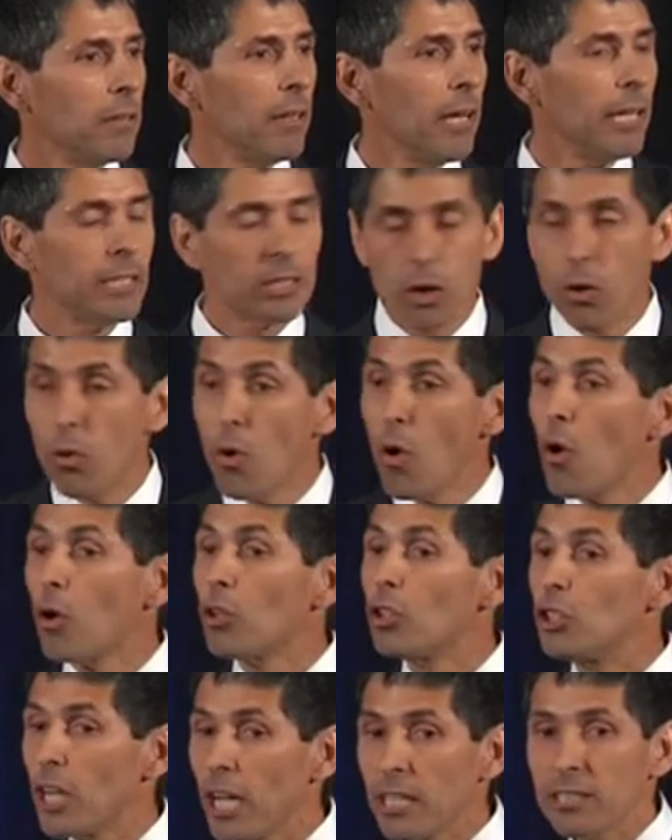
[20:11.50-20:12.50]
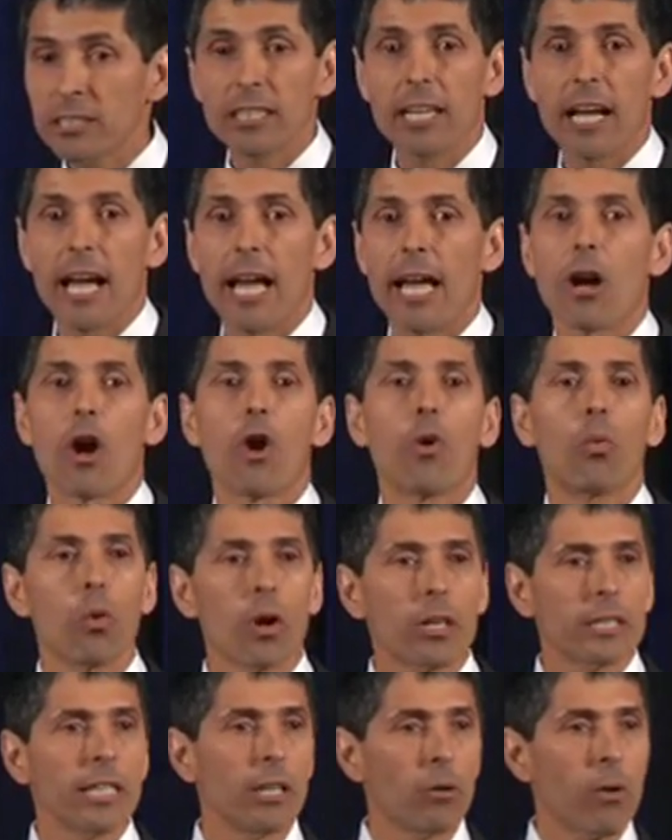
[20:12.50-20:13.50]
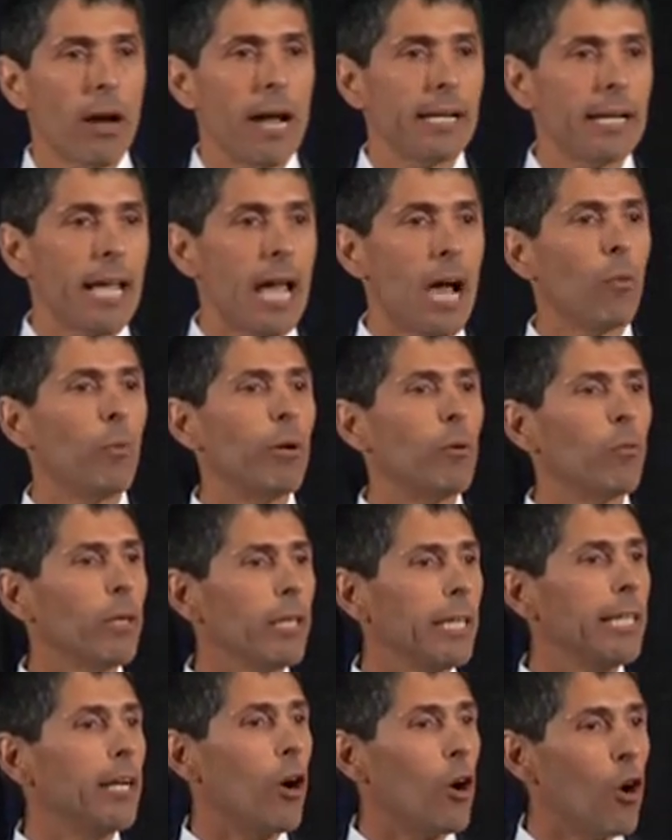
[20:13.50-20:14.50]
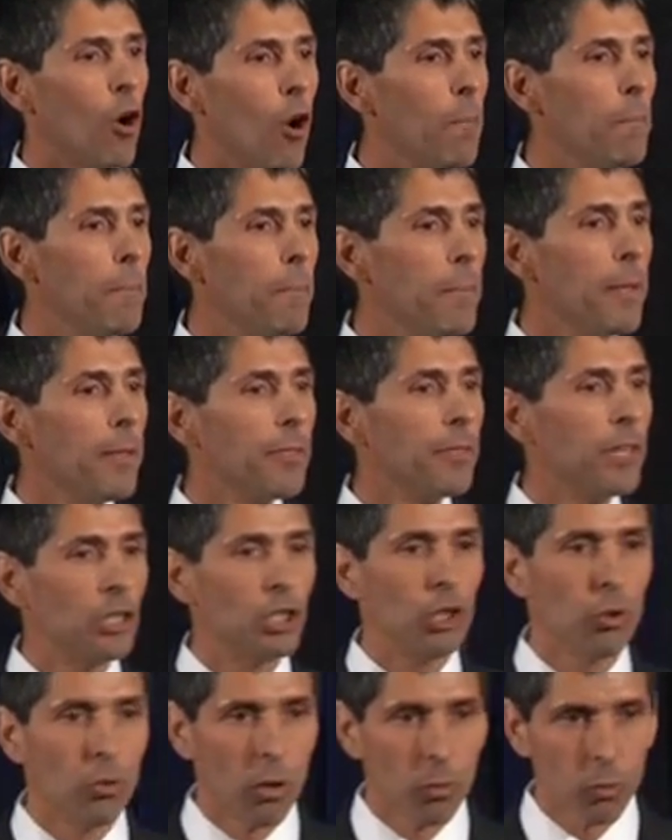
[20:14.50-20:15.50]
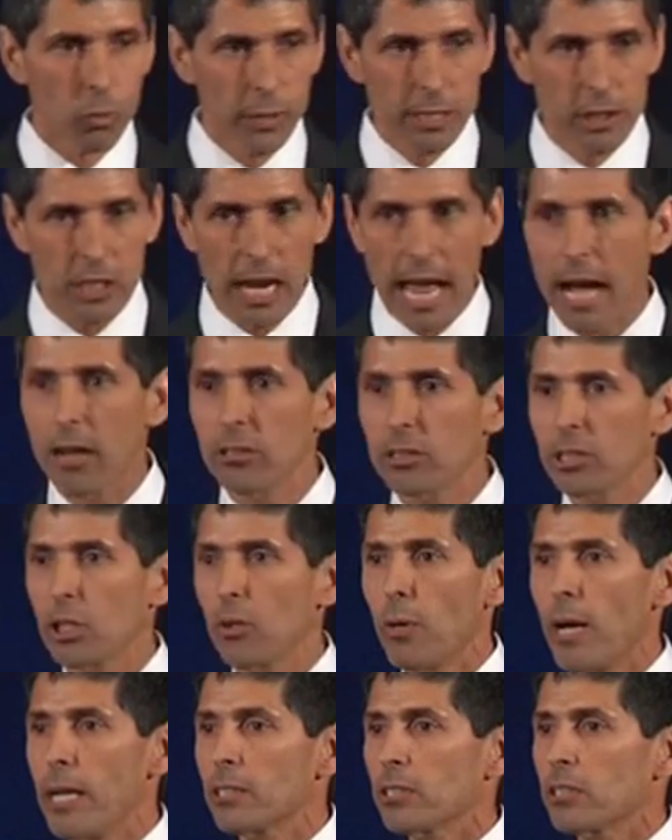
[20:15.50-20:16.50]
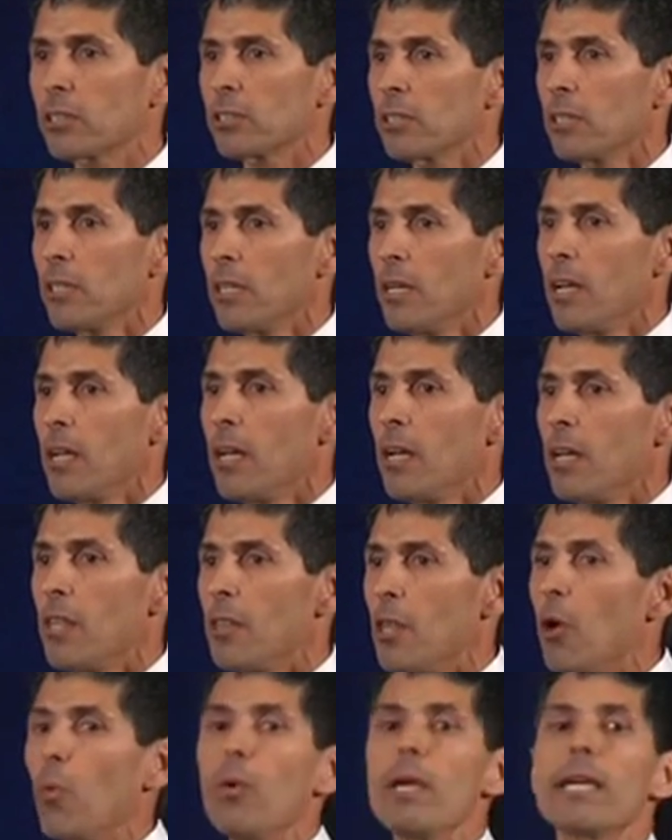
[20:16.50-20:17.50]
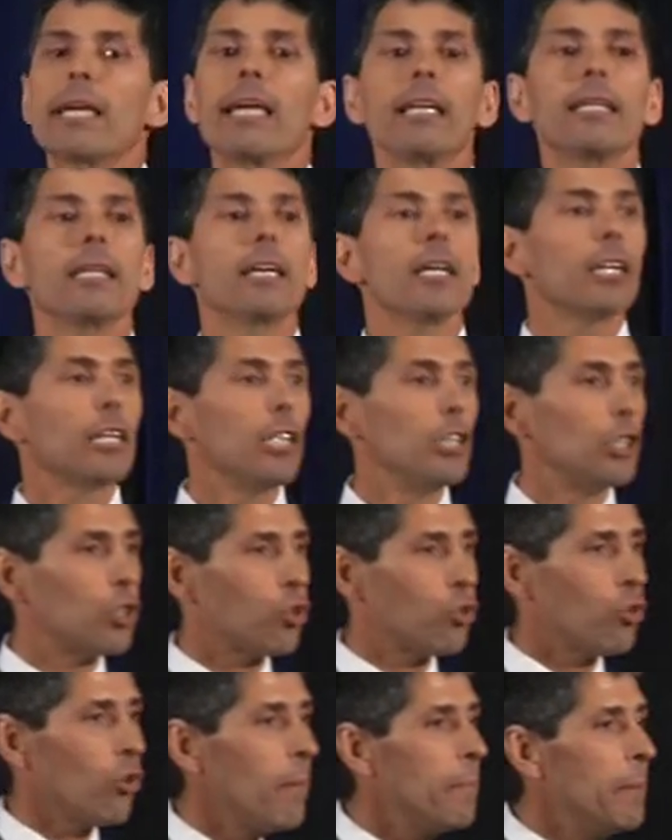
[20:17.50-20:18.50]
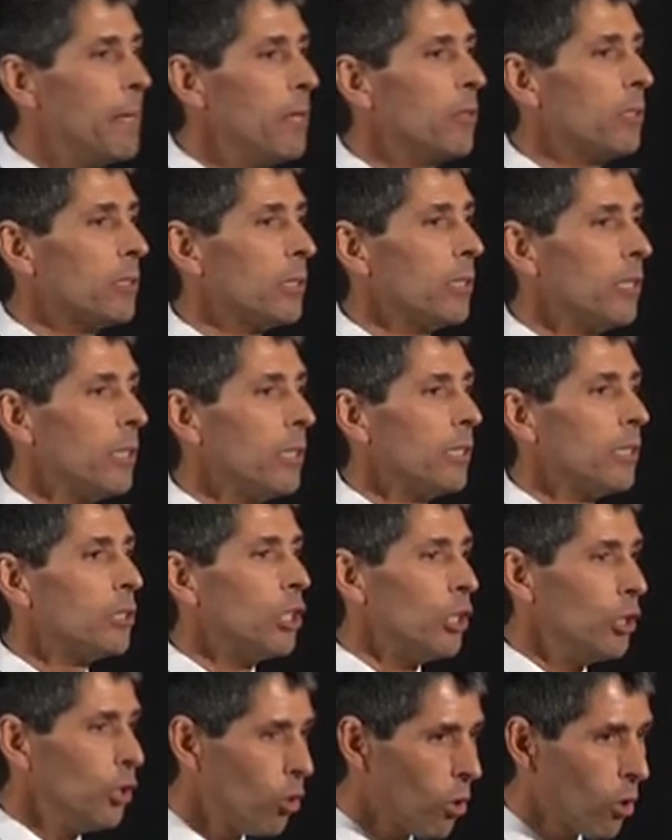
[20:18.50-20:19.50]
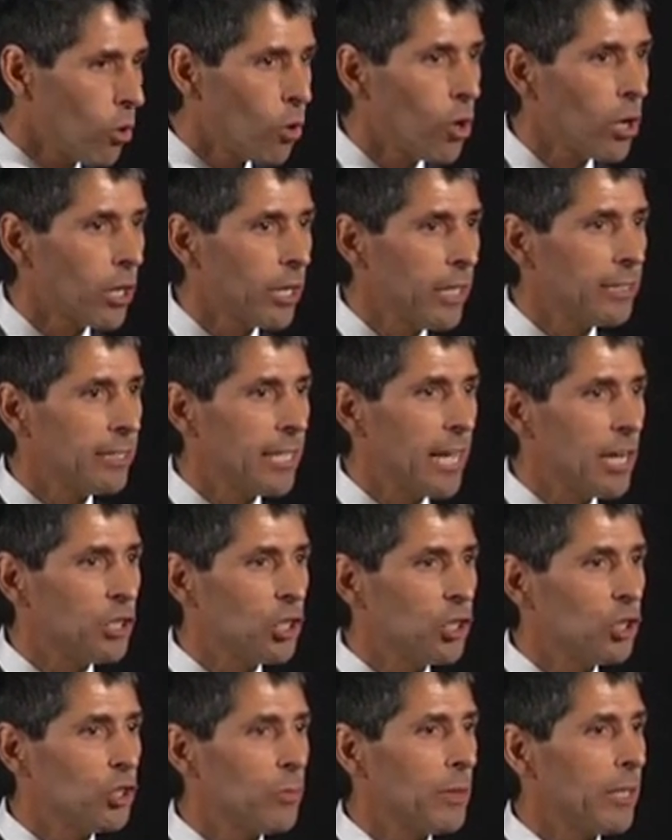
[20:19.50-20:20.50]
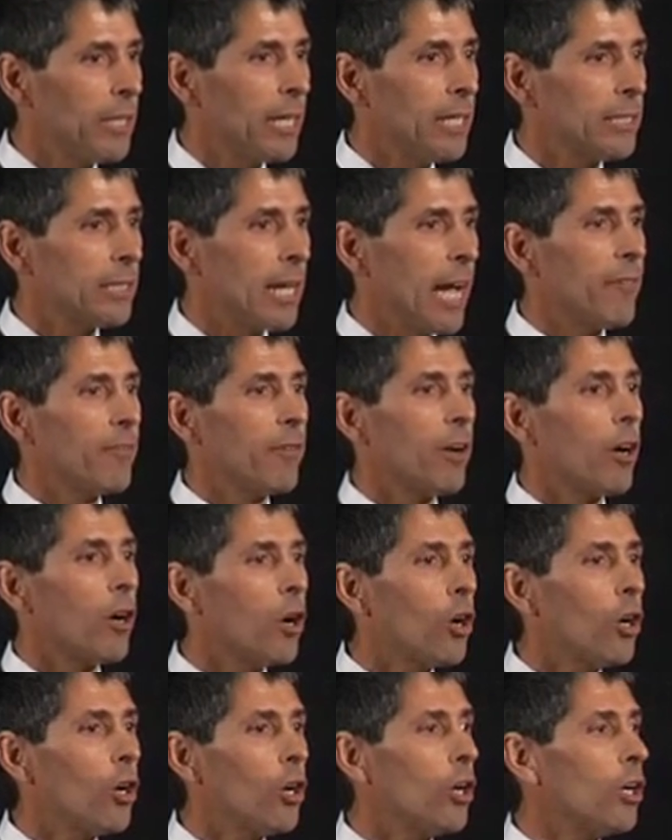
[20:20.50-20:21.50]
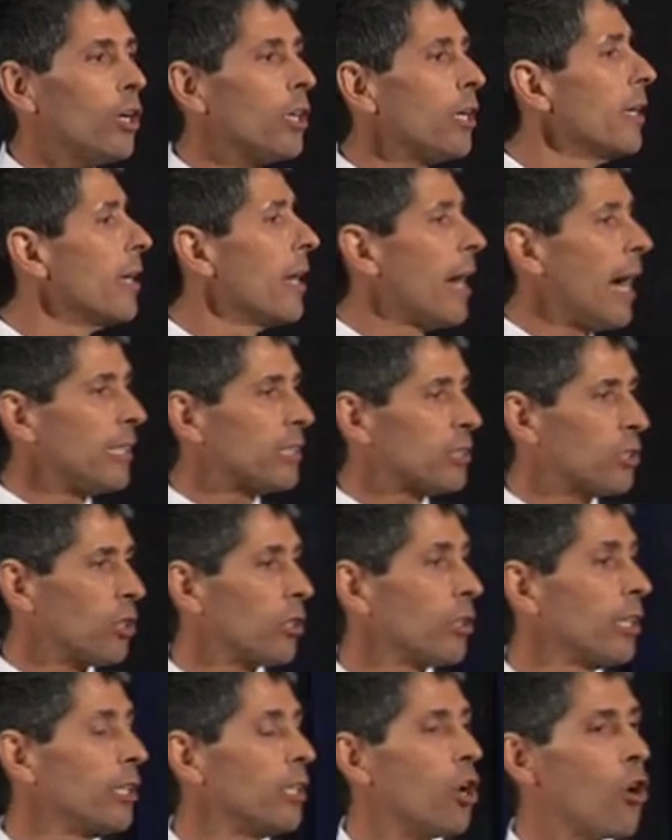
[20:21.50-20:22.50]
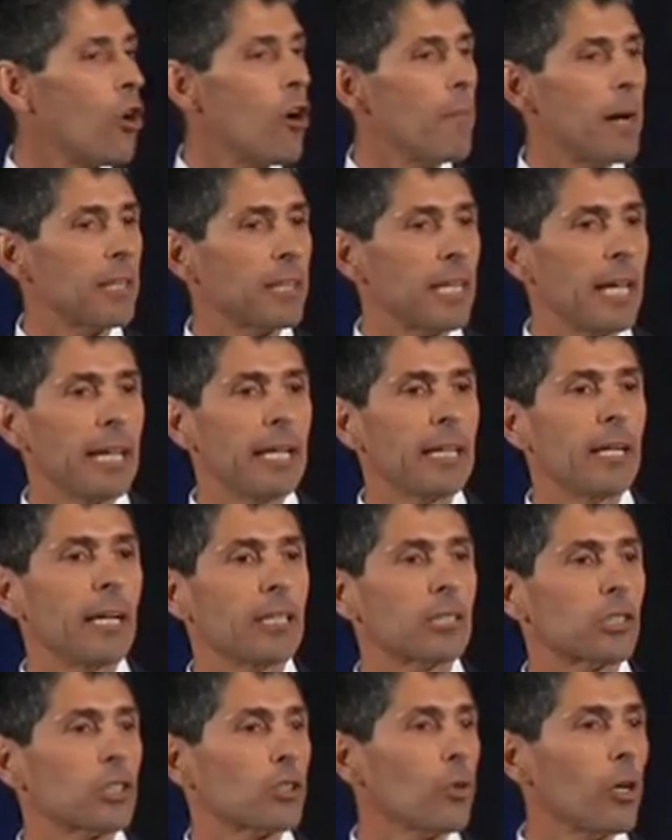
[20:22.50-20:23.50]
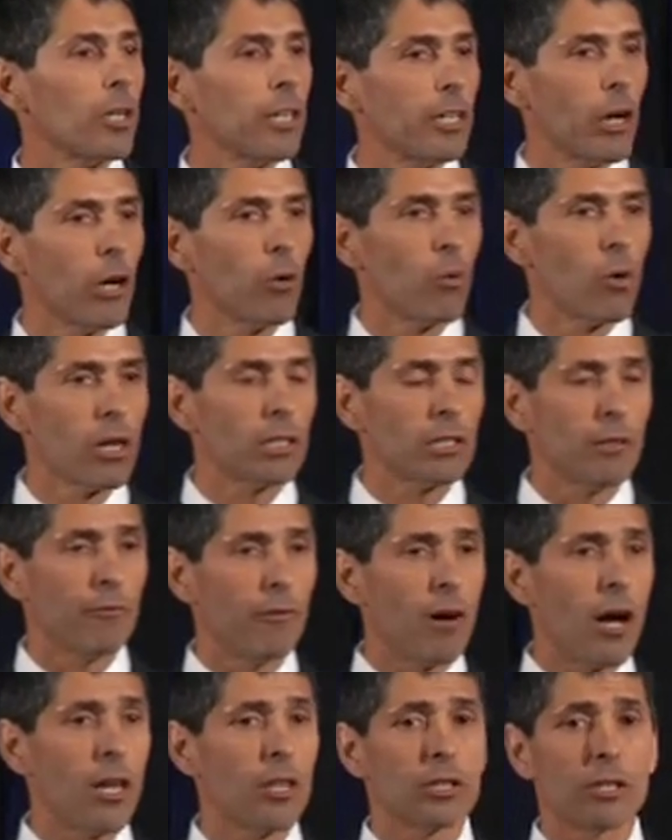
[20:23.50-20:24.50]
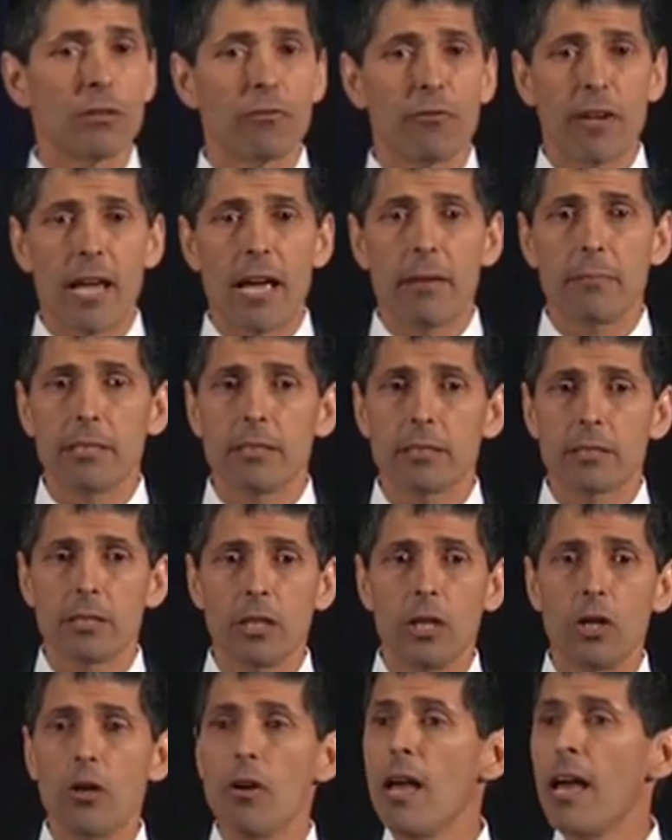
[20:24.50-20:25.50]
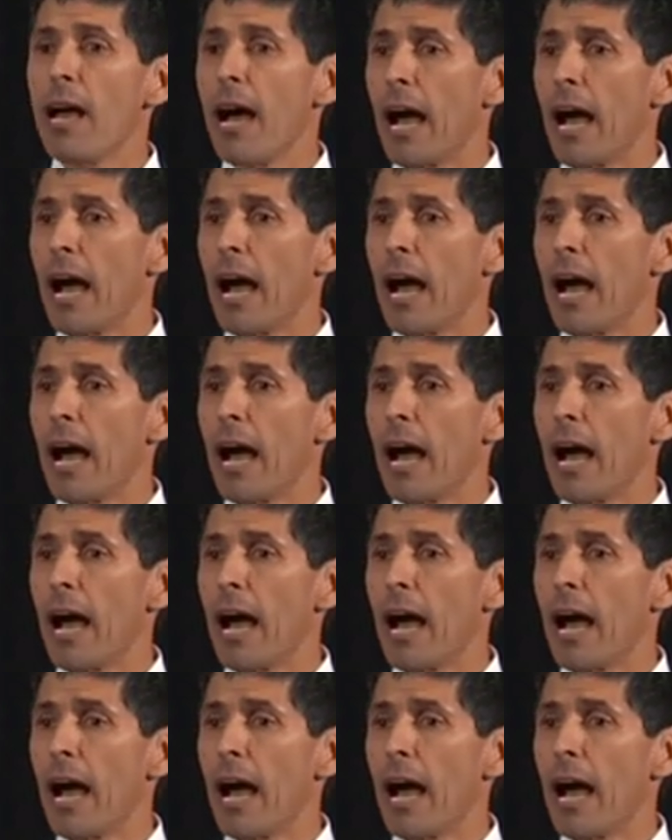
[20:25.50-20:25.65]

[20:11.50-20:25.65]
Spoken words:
And so Jess and I are working right now. We really hope that you will reach out to us, that we can contribute to your organizations, because I've heard, I certainly know about the extraordinary work that fathers and families do.